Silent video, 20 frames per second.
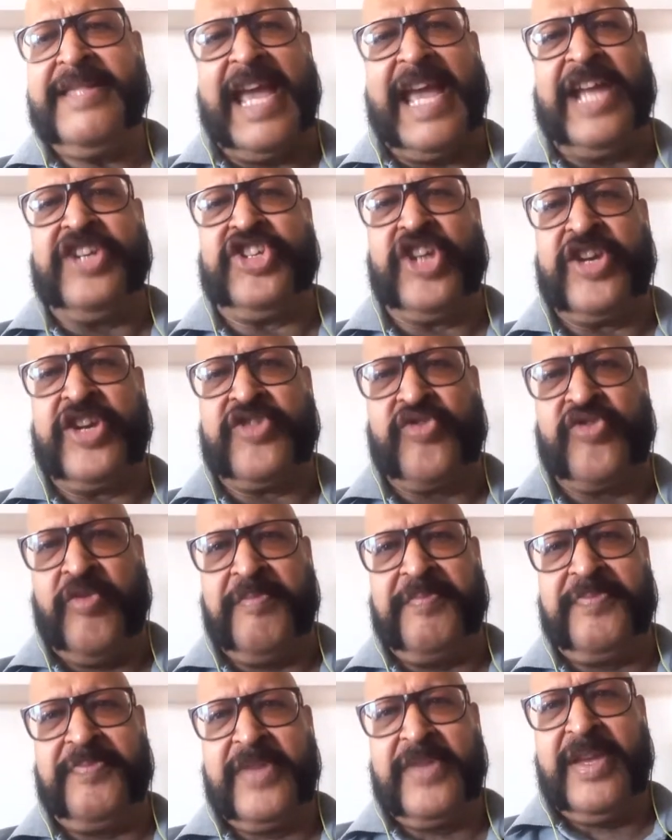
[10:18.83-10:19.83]
ancient Rome.
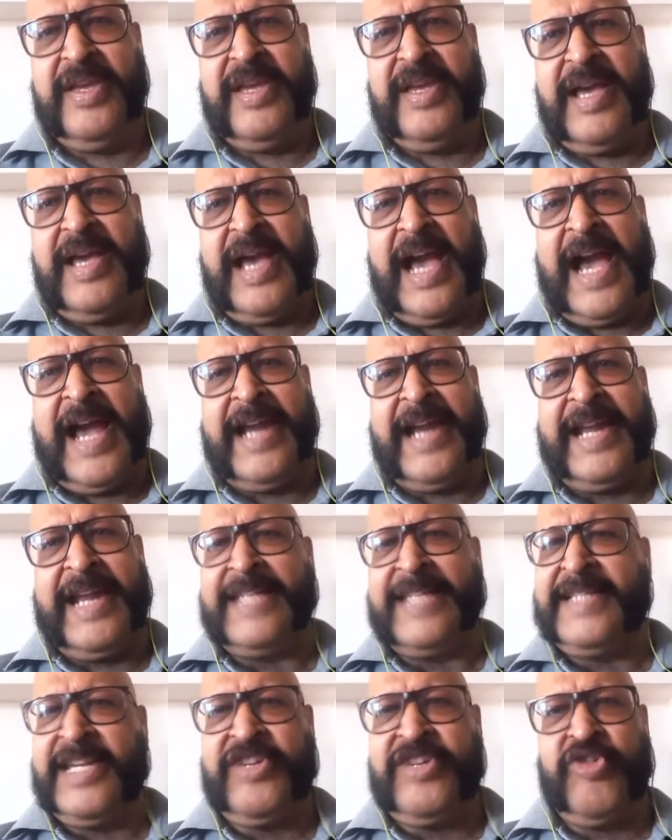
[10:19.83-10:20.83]
And
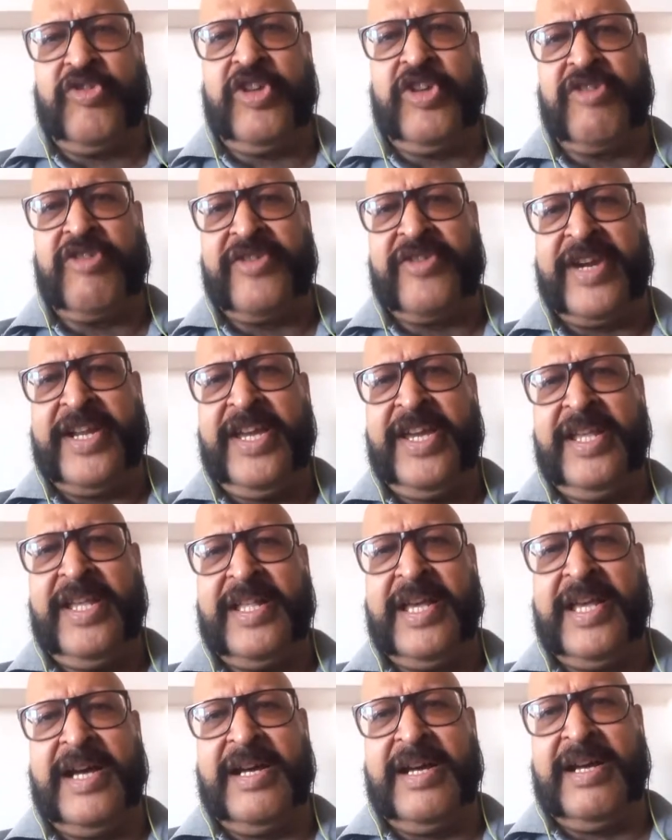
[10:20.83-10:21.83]
as I told you already,
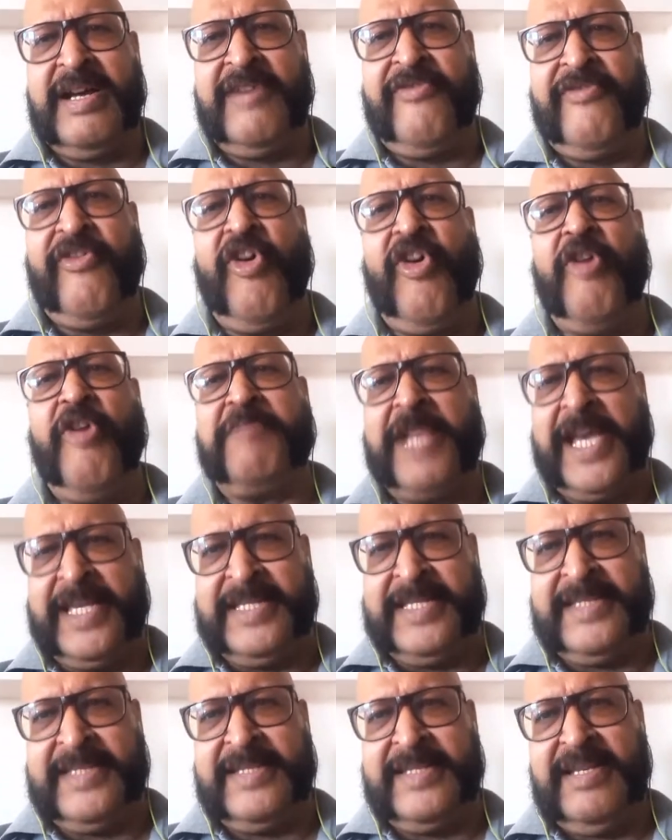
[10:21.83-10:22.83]
4
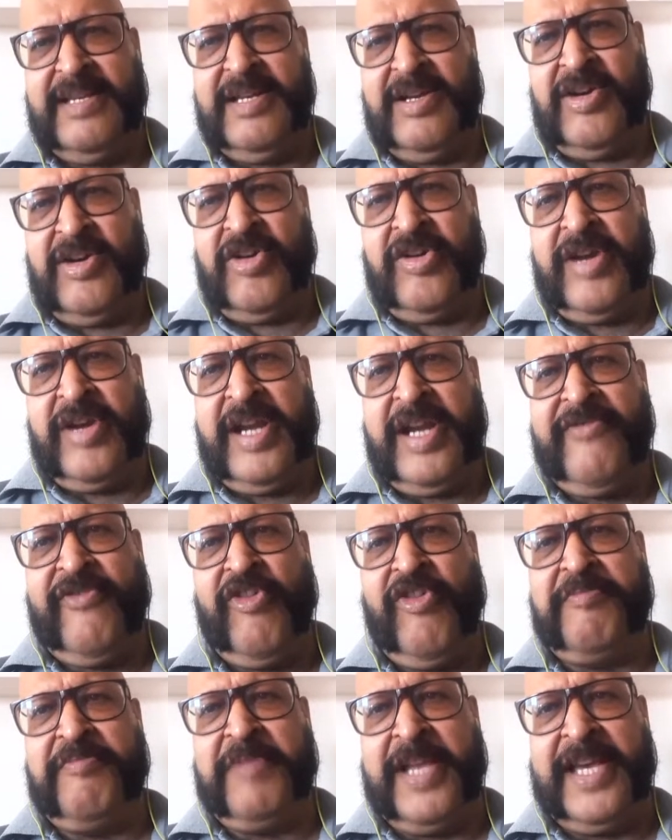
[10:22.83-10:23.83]
plays, all right,
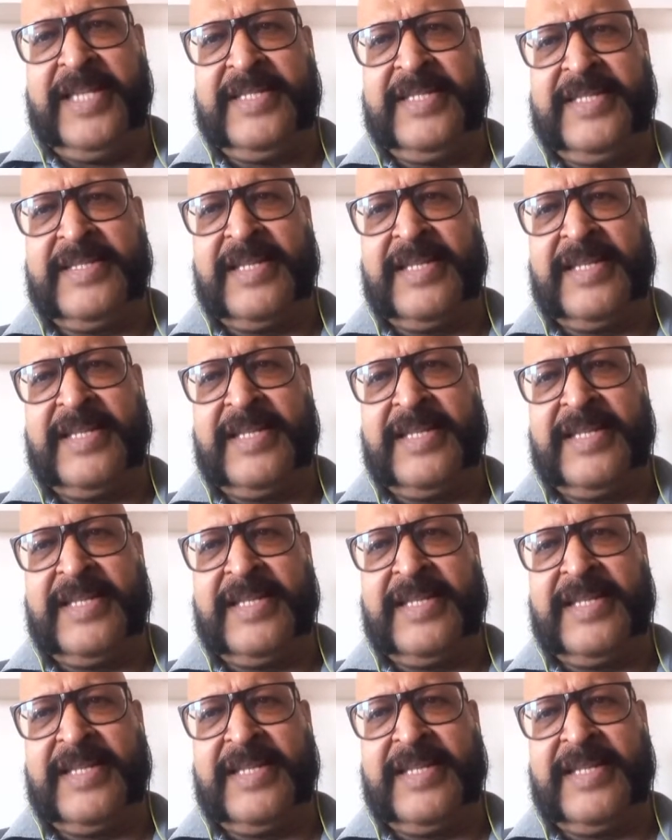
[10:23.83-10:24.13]
4 plays